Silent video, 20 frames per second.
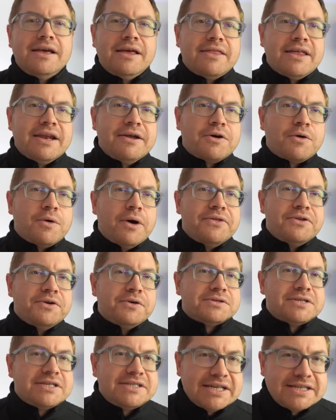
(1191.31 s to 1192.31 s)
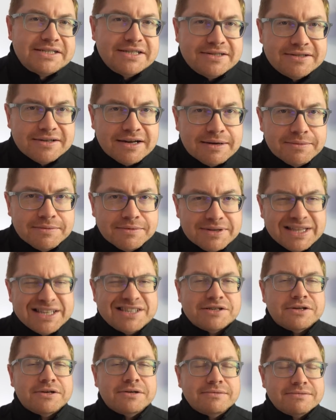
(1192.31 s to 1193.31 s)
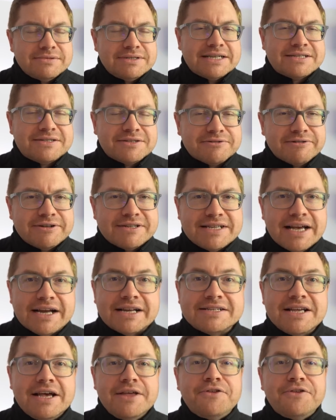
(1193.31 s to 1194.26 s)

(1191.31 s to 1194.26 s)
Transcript: they don't quote the 0 to 60 time. Well, they do. It's less than 3 seconds.